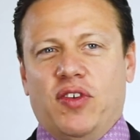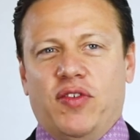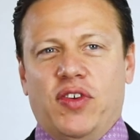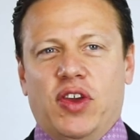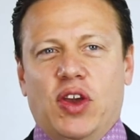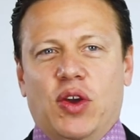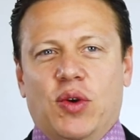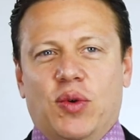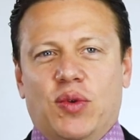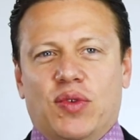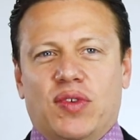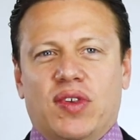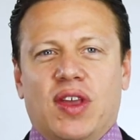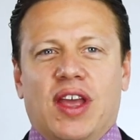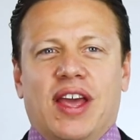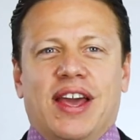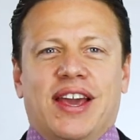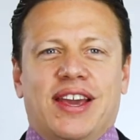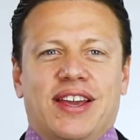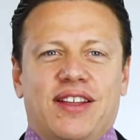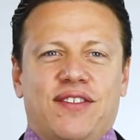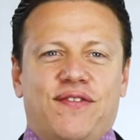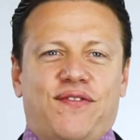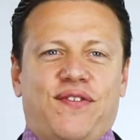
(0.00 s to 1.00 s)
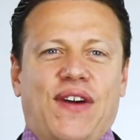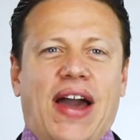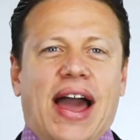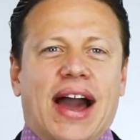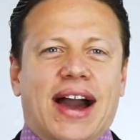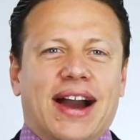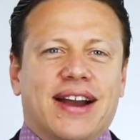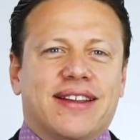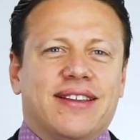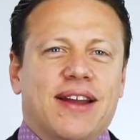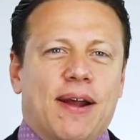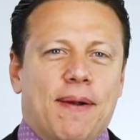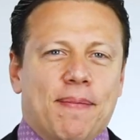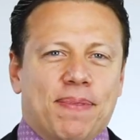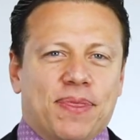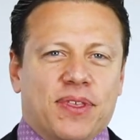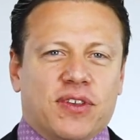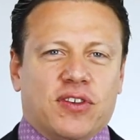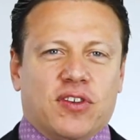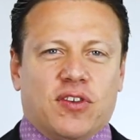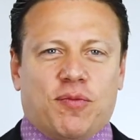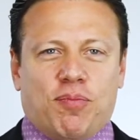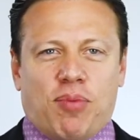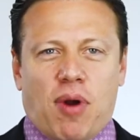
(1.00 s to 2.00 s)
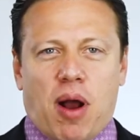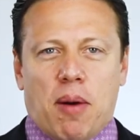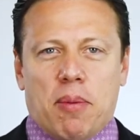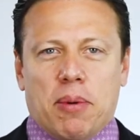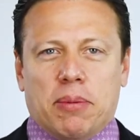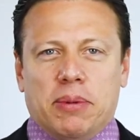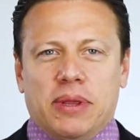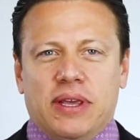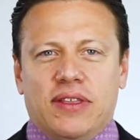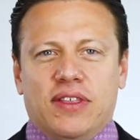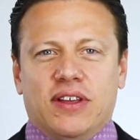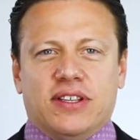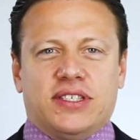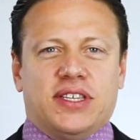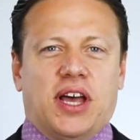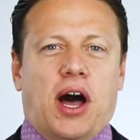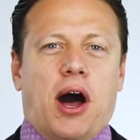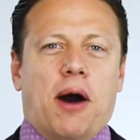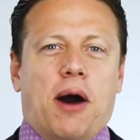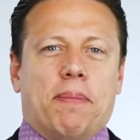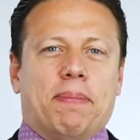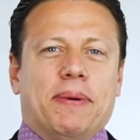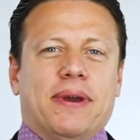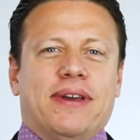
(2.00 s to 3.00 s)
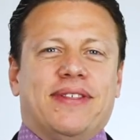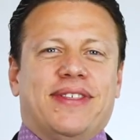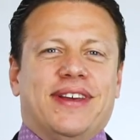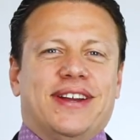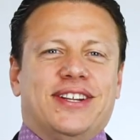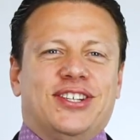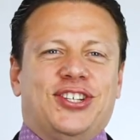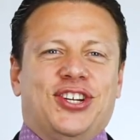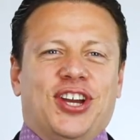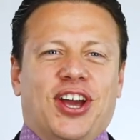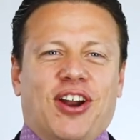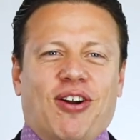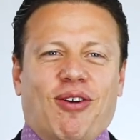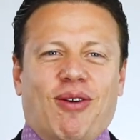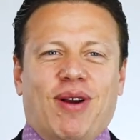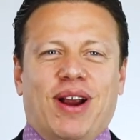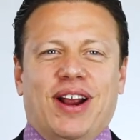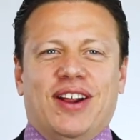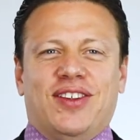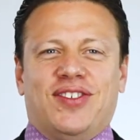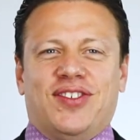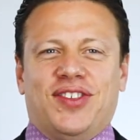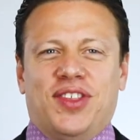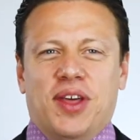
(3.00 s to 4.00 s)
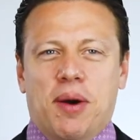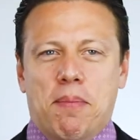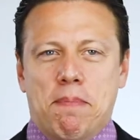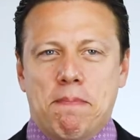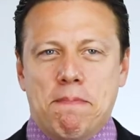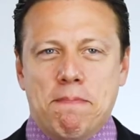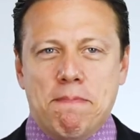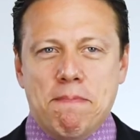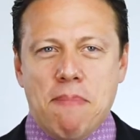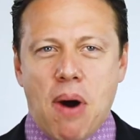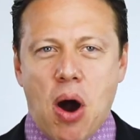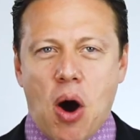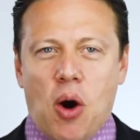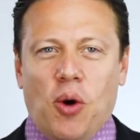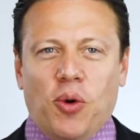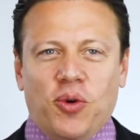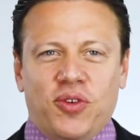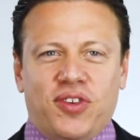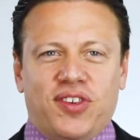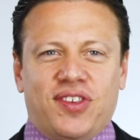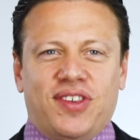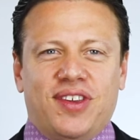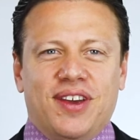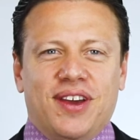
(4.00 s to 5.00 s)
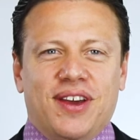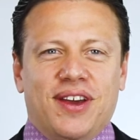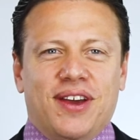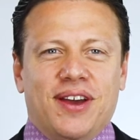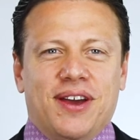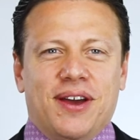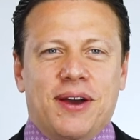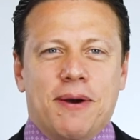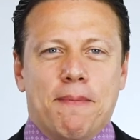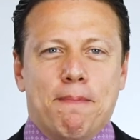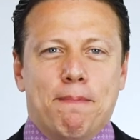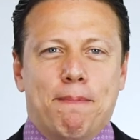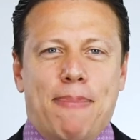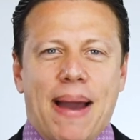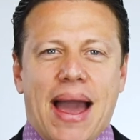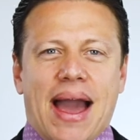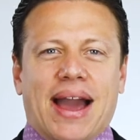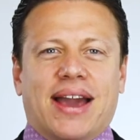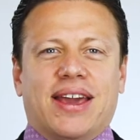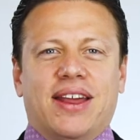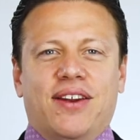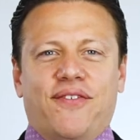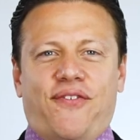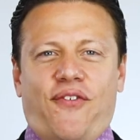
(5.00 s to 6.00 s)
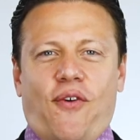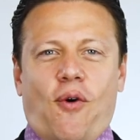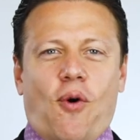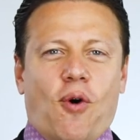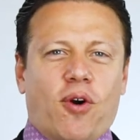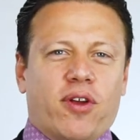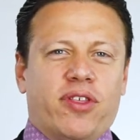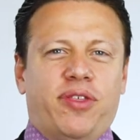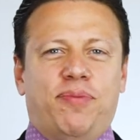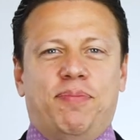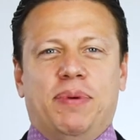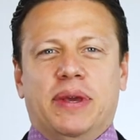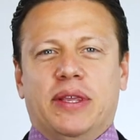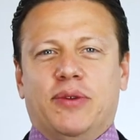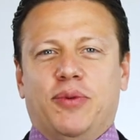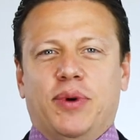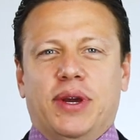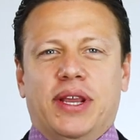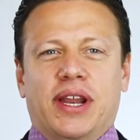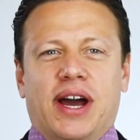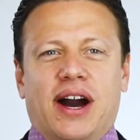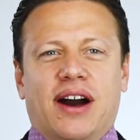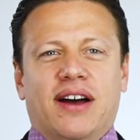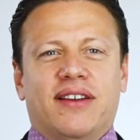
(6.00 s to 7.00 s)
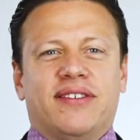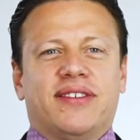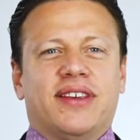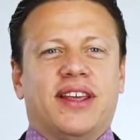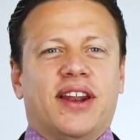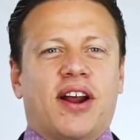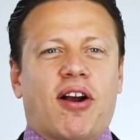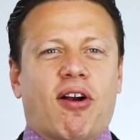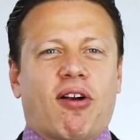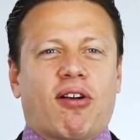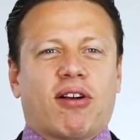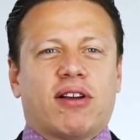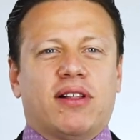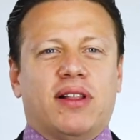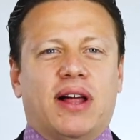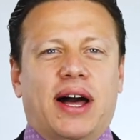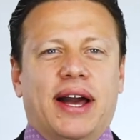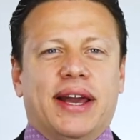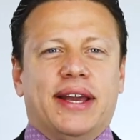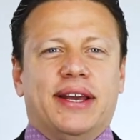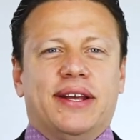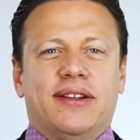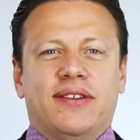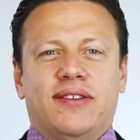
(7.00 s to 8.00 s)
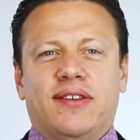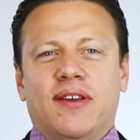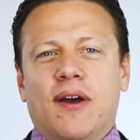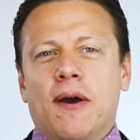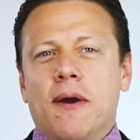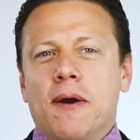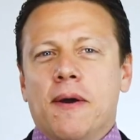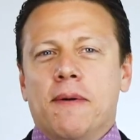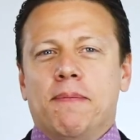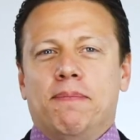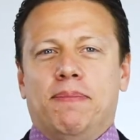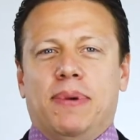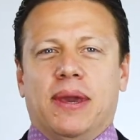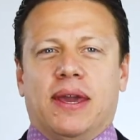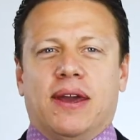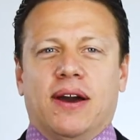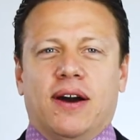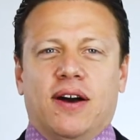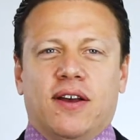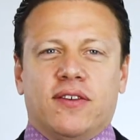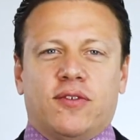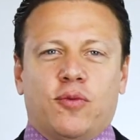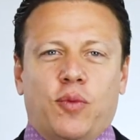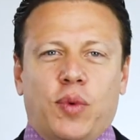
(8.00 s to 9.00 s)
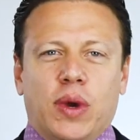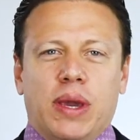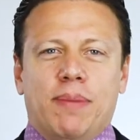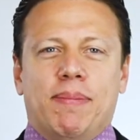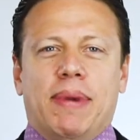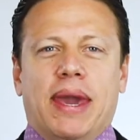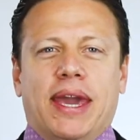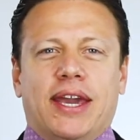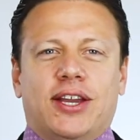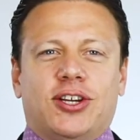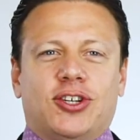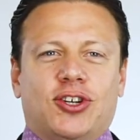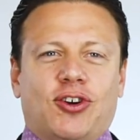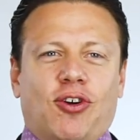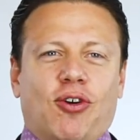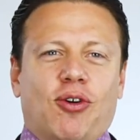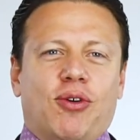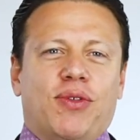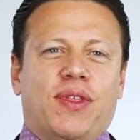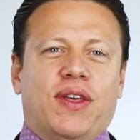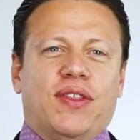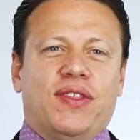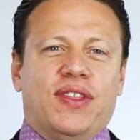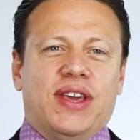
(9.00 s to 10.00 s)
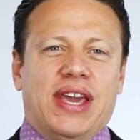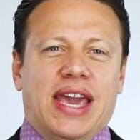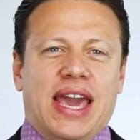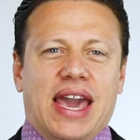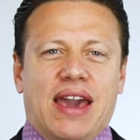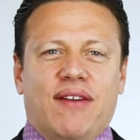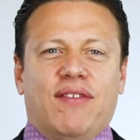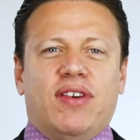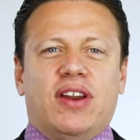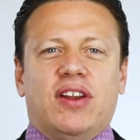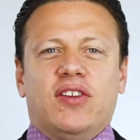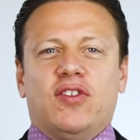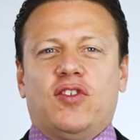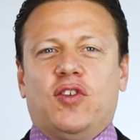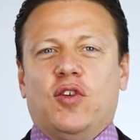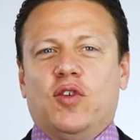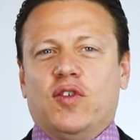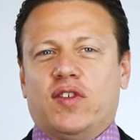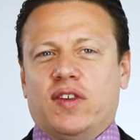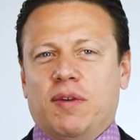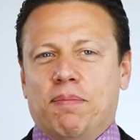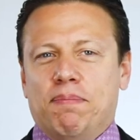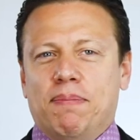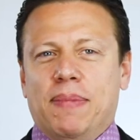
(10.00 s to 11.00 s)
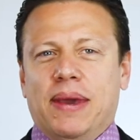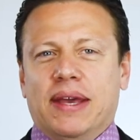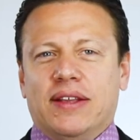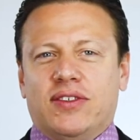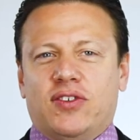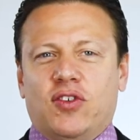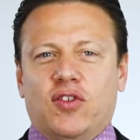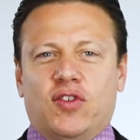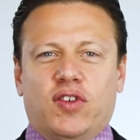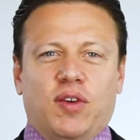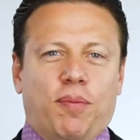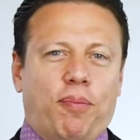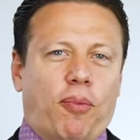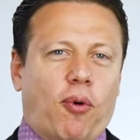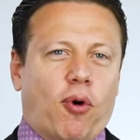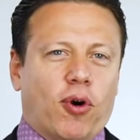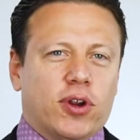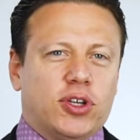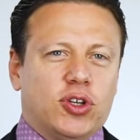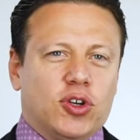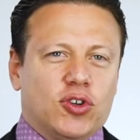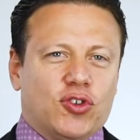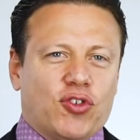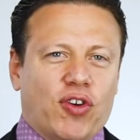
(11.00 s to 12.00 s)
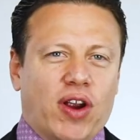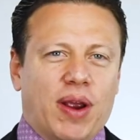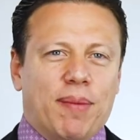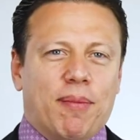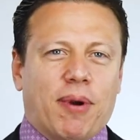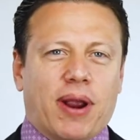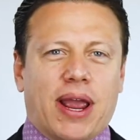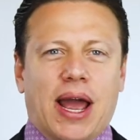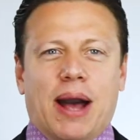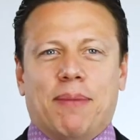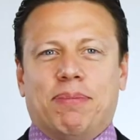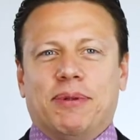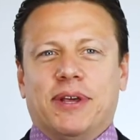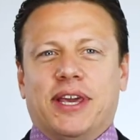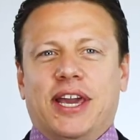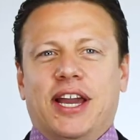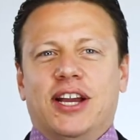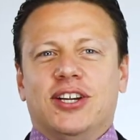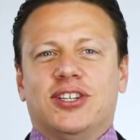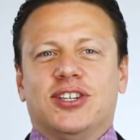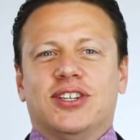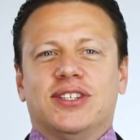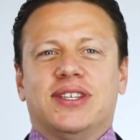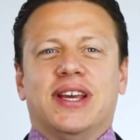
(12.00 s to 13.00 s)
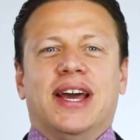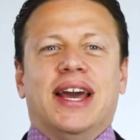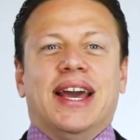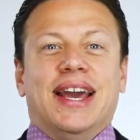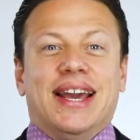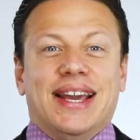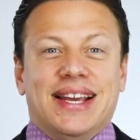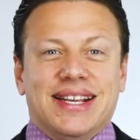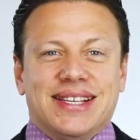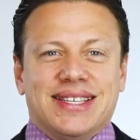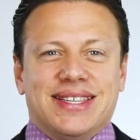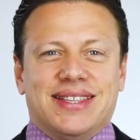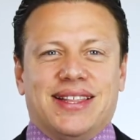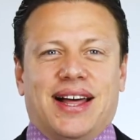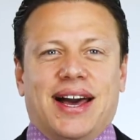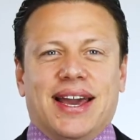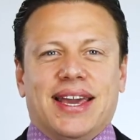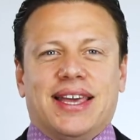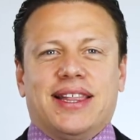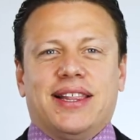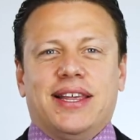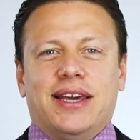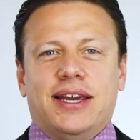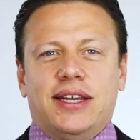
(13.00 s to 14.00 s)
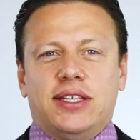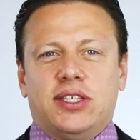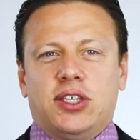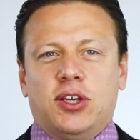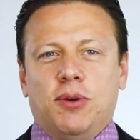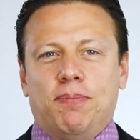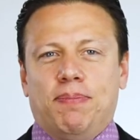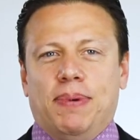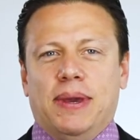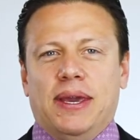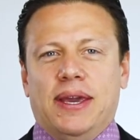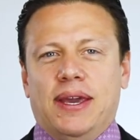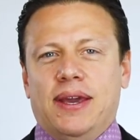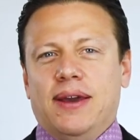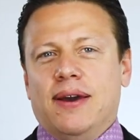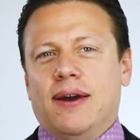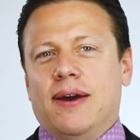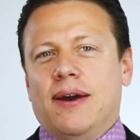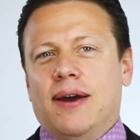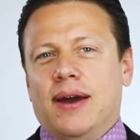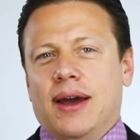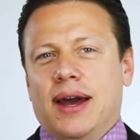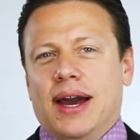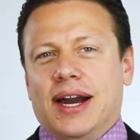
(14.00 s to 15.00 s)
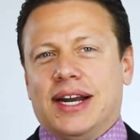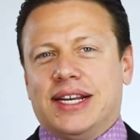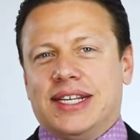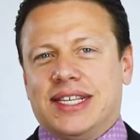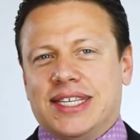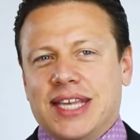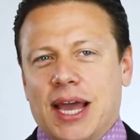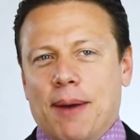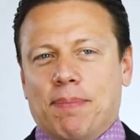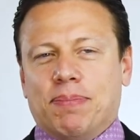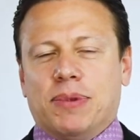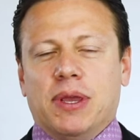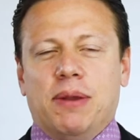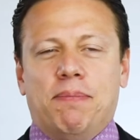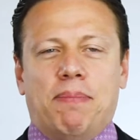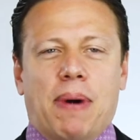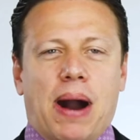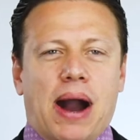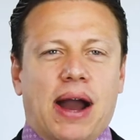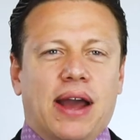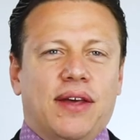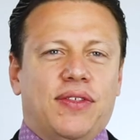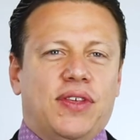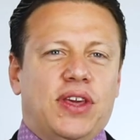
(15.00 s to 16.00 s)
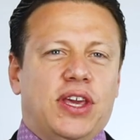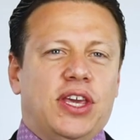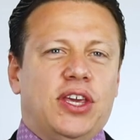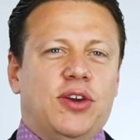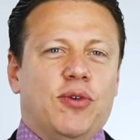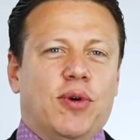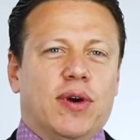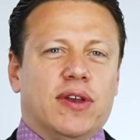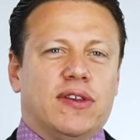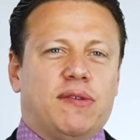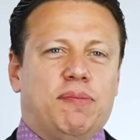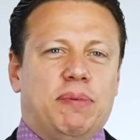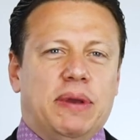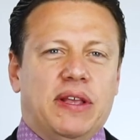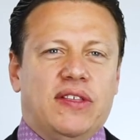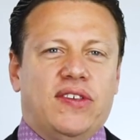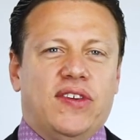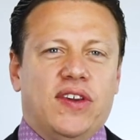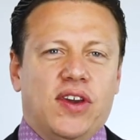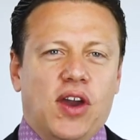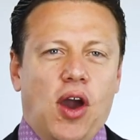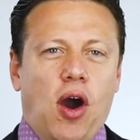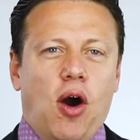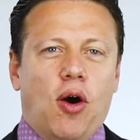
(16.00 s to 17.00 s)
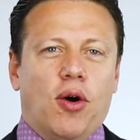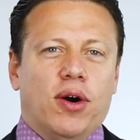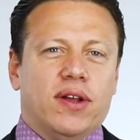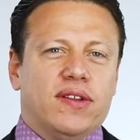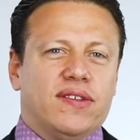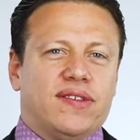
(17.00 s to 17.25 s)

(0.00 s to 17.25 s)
of use. In fact, this is probably the topic that generates the most back and forth between us and our clients, because we make sure that the evidence you submit to support your trademark applications is likely to be accepted by the USPTO.